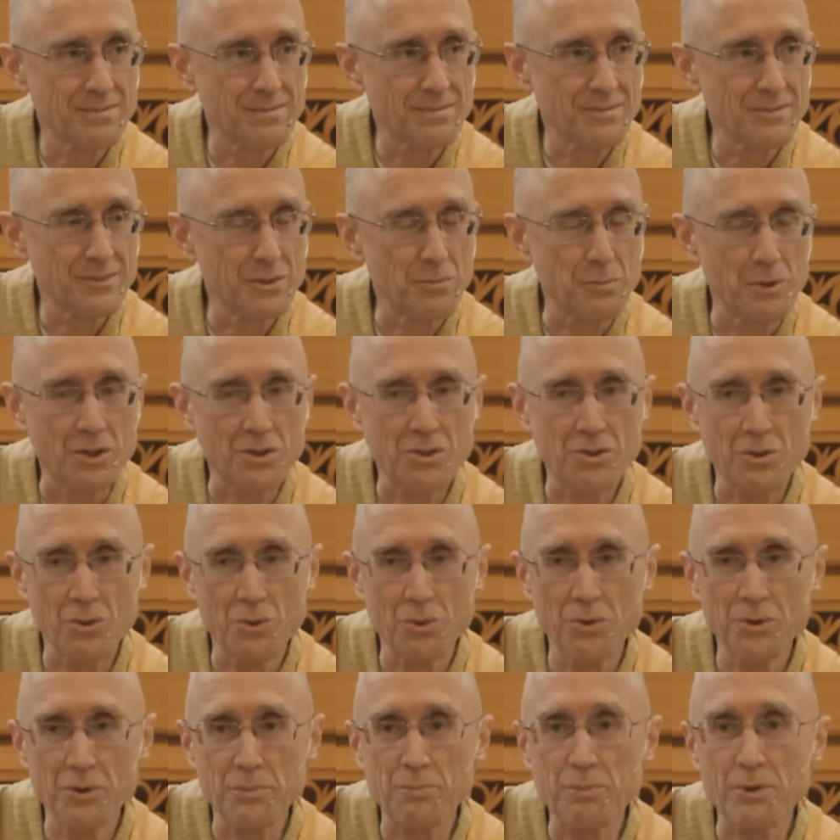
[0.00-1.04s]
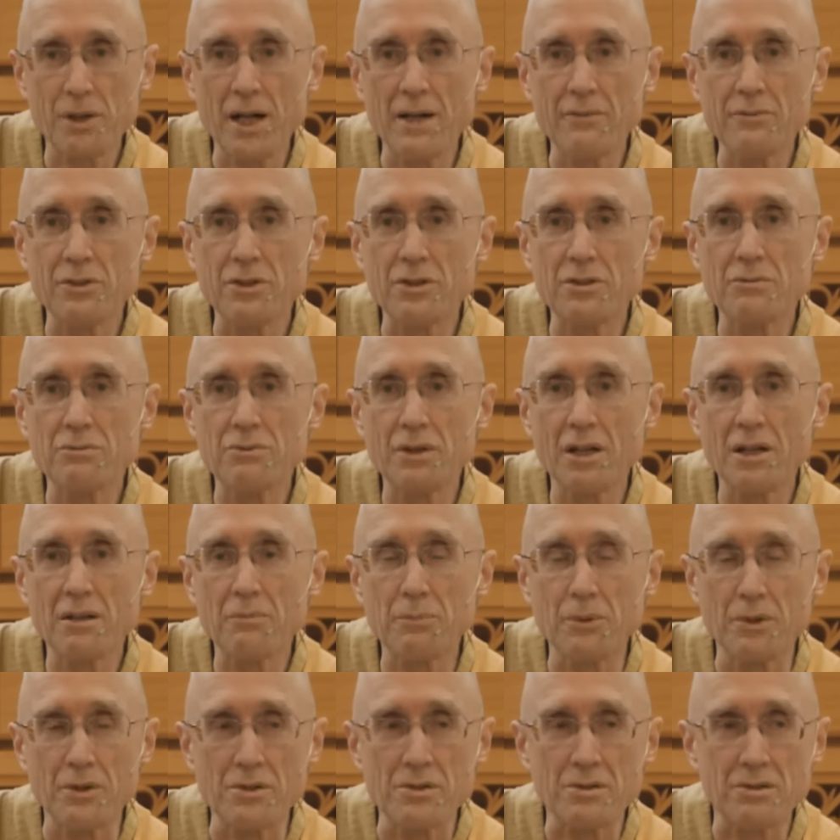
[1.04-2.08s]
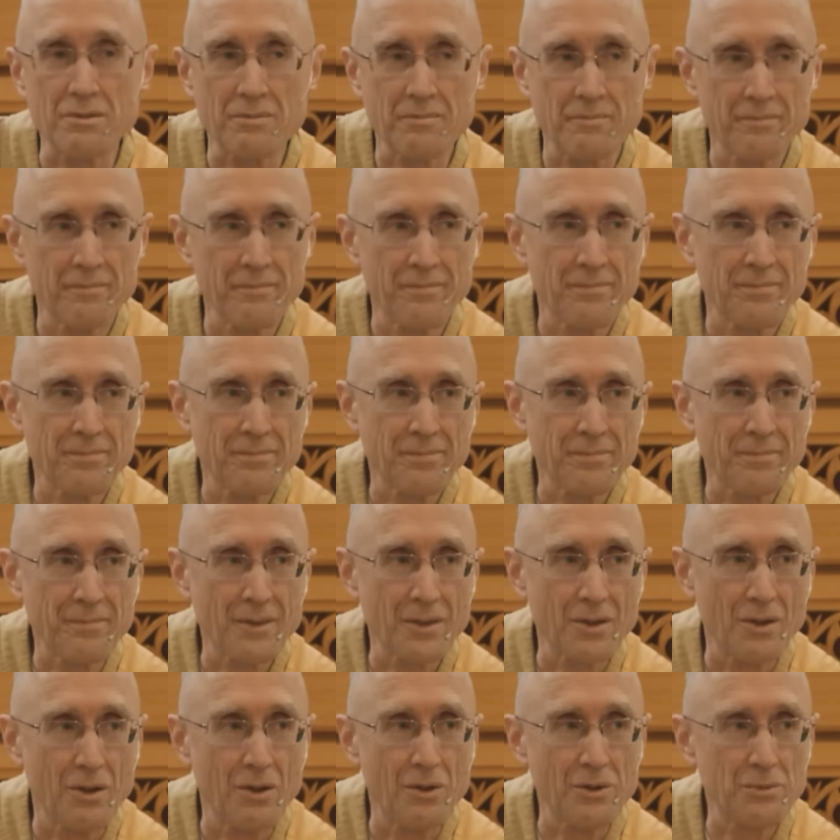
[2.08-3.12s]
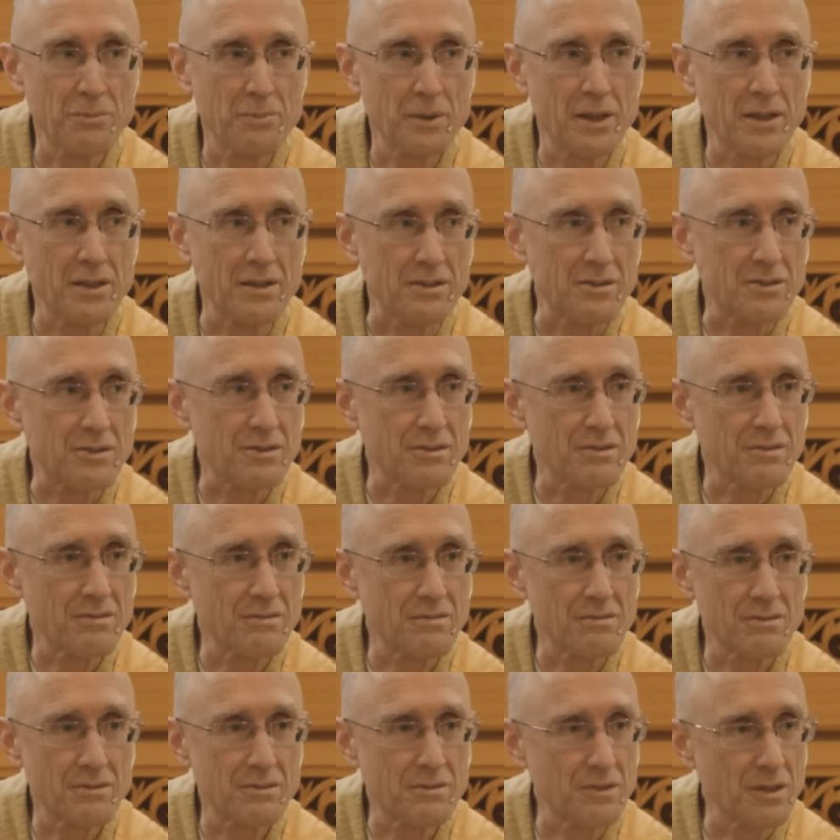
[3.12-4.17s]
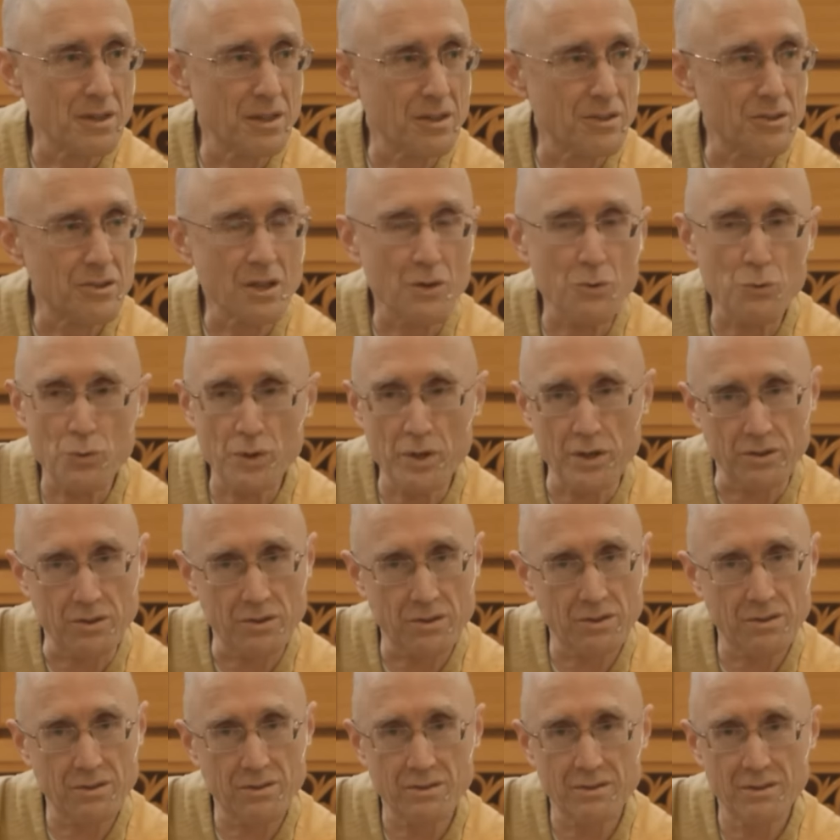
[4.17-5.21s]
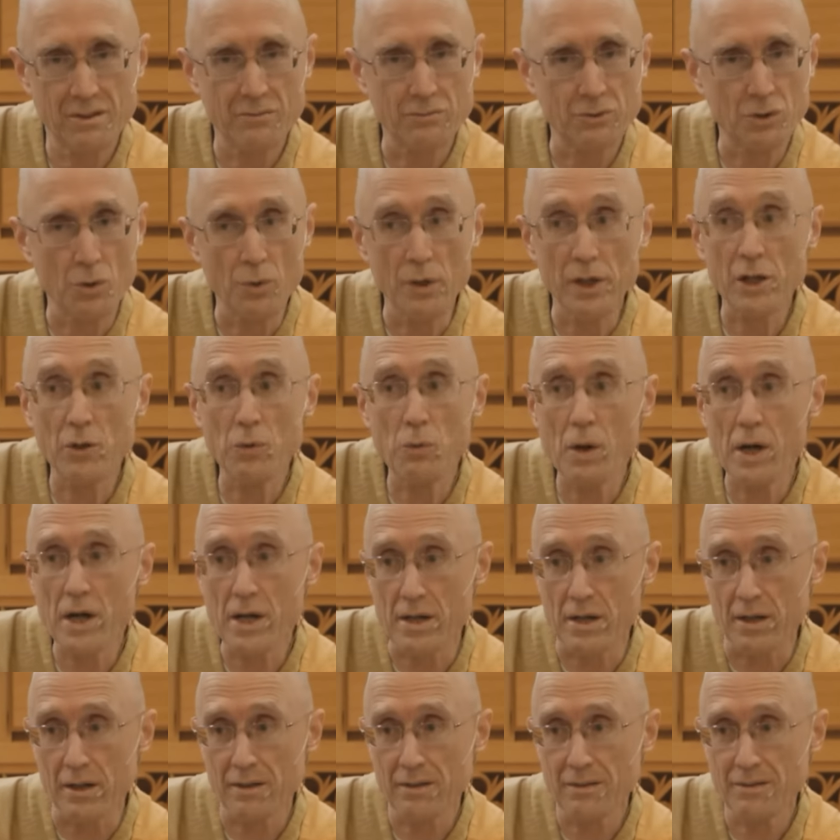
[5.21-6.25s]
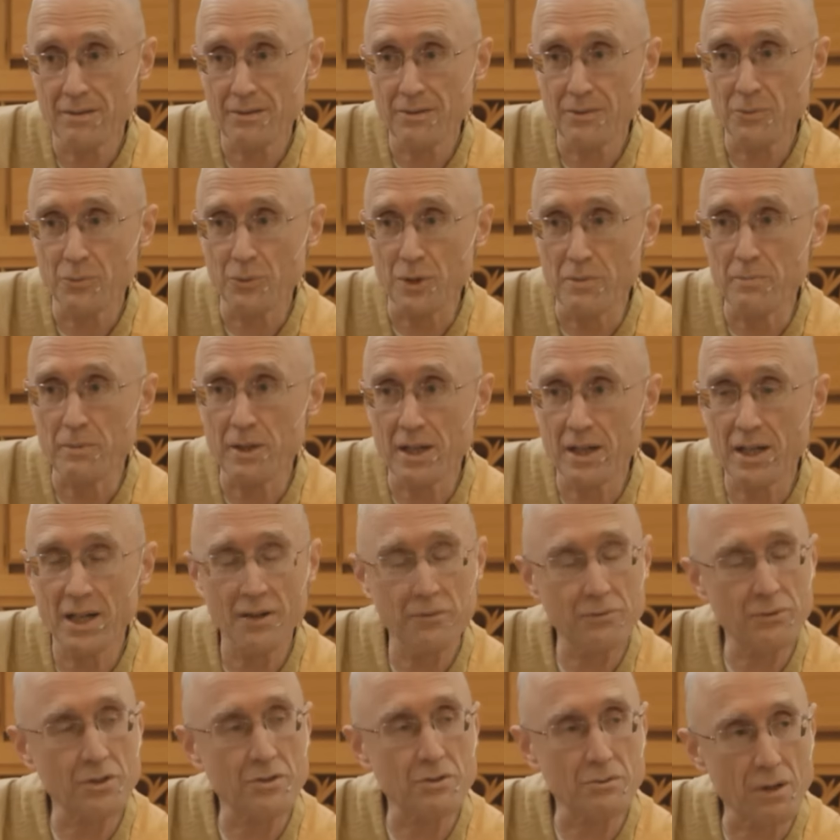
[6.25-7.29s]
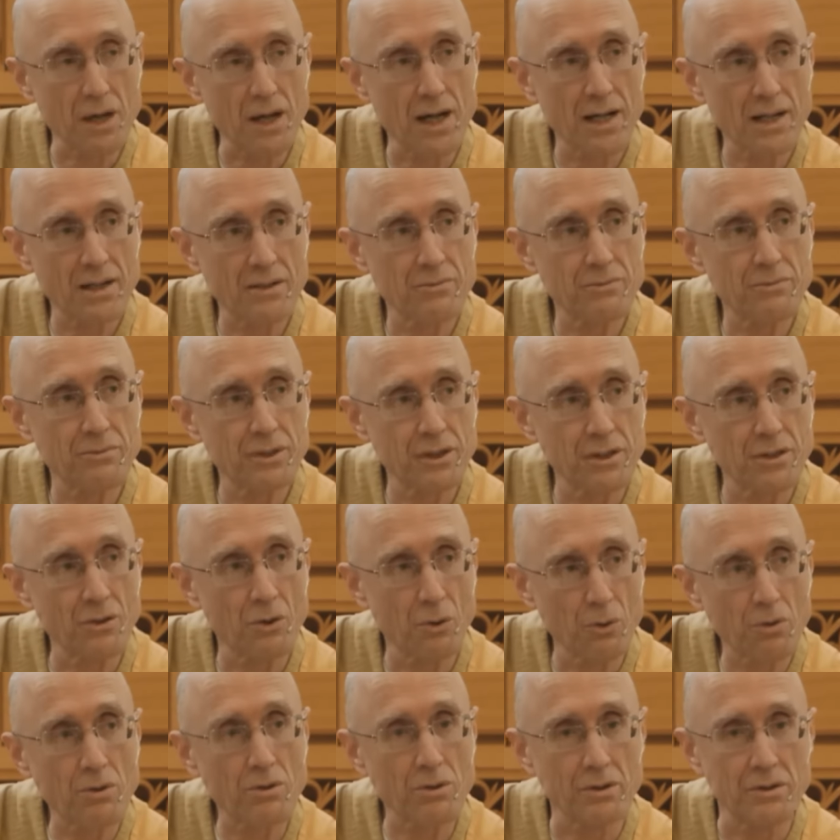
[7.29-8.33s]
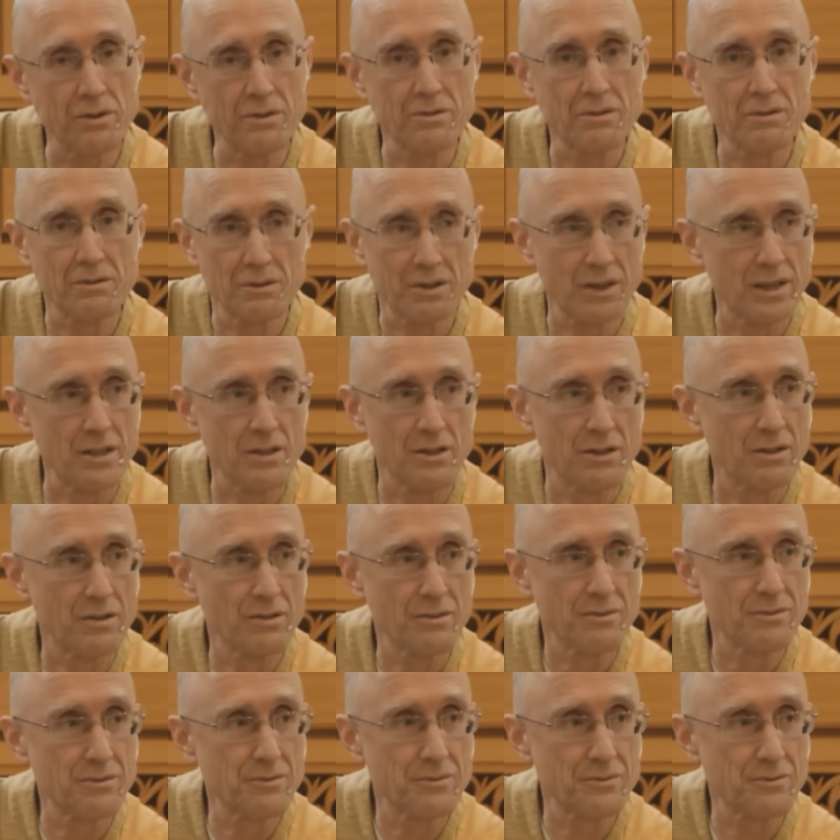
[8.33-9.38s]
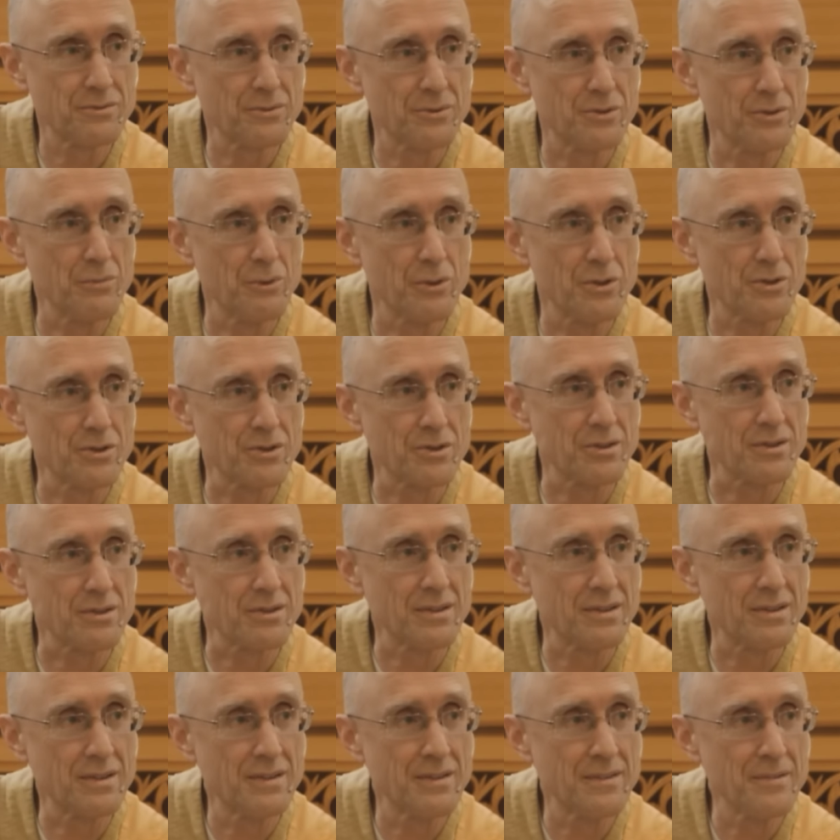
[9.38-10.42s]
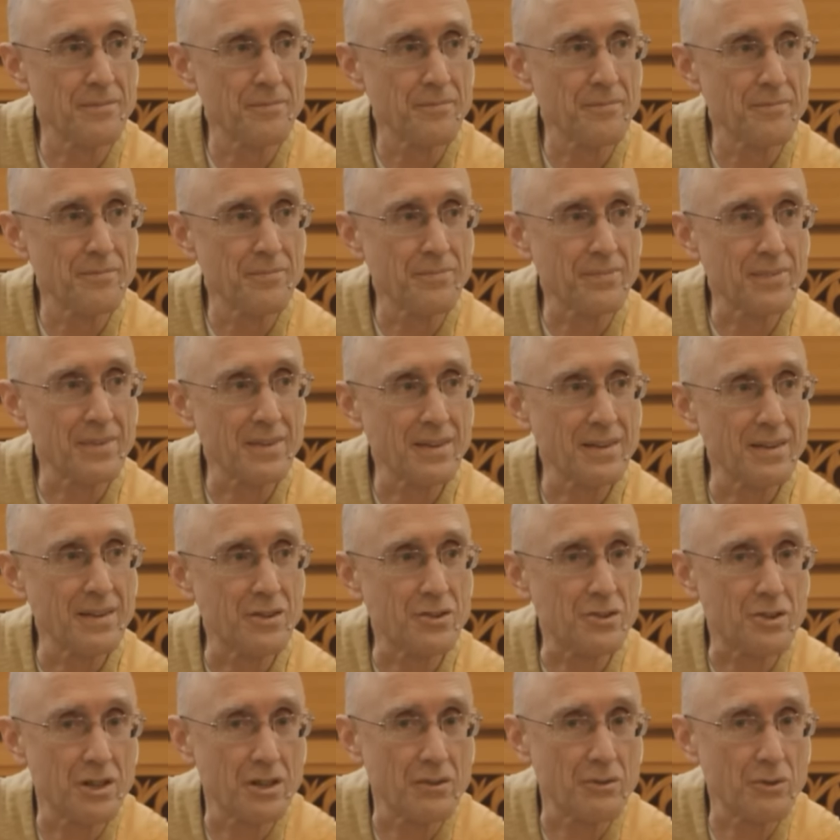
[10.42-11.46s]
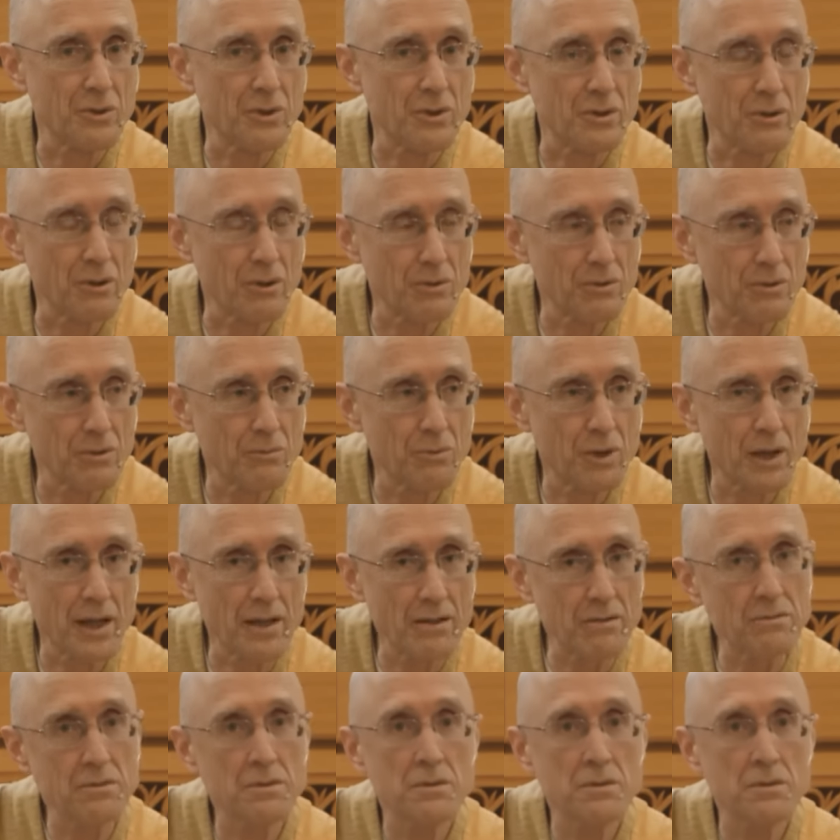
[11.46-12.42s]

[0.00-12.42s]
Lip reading: to be sold to private developers. All debates. It's at risk of going away. We may have to drive into Oakland later for emergencies instead of going to our own. Why?